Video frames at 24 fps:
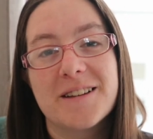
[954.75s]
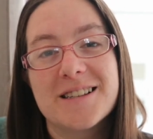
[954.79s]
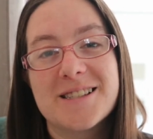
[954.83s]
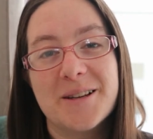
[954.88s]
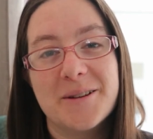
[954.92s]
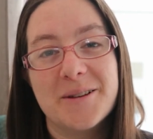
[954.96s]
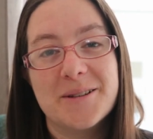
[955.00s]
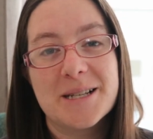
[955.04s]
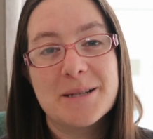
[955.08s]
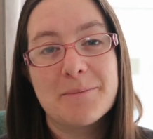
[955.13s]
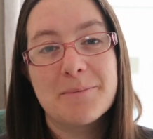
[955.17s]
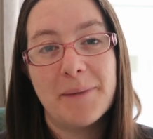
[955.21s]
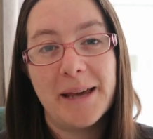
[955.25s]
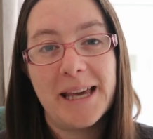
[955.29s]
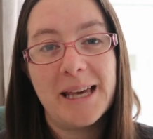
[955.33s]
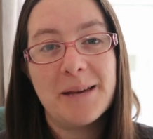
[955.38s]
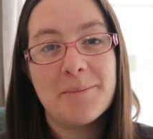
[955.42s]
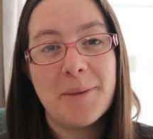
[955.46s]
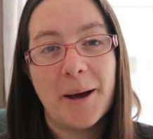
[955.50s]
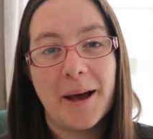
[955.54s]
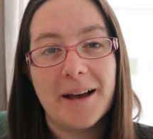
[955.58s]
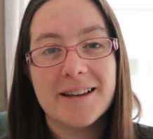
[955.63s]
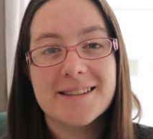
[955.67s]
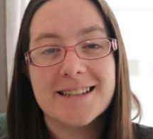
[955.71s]
suited me
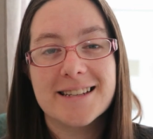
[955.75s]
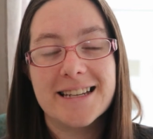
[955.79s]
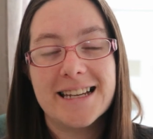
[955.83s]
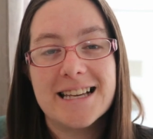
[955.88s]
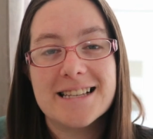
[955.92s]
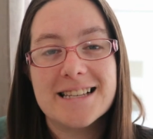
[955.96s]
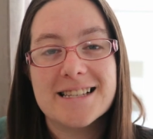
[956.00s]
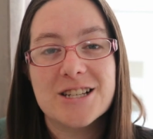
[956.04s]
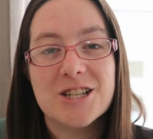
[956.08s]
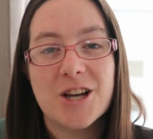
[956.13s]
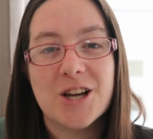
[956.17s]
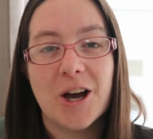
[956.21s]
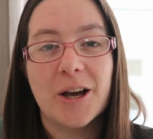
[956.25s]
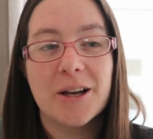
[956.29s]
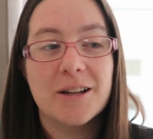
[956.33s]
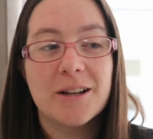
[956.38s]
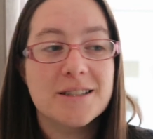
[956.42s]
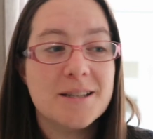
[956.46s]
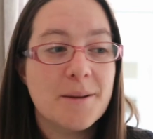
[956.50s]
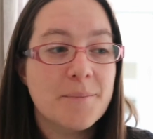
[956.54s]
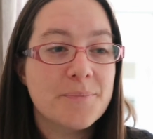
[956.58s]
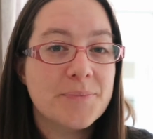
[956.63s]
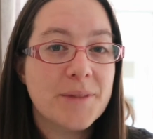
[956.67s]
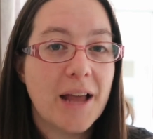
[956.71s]
personally as a
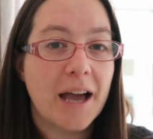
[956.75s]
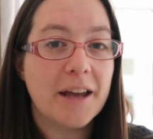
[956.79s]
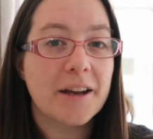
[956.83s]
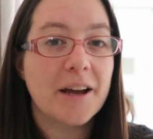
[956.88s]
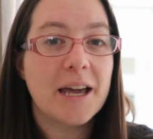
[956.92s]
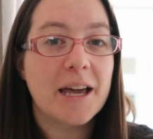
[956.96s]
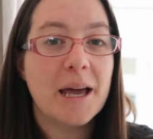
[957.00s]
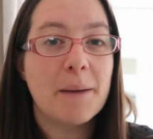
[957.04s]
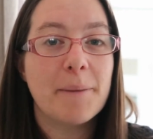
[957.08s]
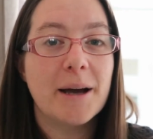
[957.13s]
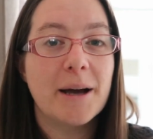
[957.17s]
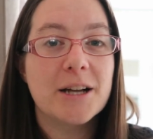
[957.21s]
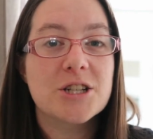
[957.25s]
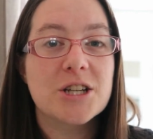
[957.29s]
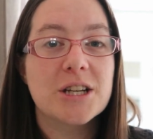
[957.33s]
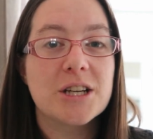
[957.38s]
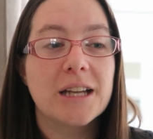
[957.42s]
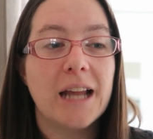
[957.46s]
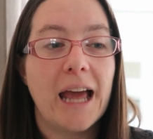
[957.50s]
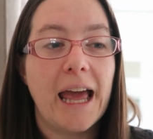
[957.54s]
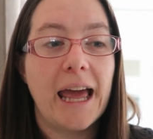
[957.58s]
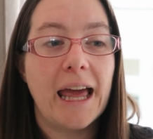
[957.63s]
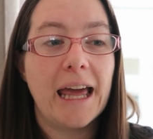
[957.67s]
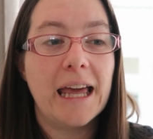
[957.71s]
child, and I
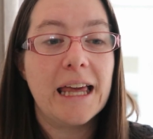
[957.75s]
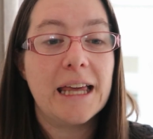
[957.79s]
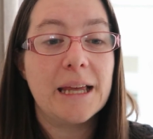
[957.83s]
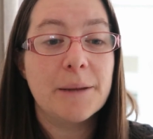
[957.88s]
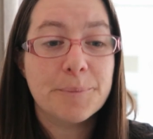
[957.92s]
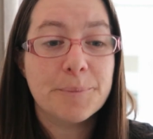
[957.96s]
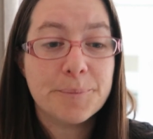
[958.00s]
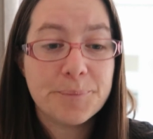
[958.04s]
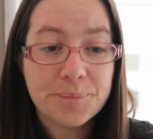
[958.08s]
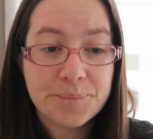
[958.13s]
imagine a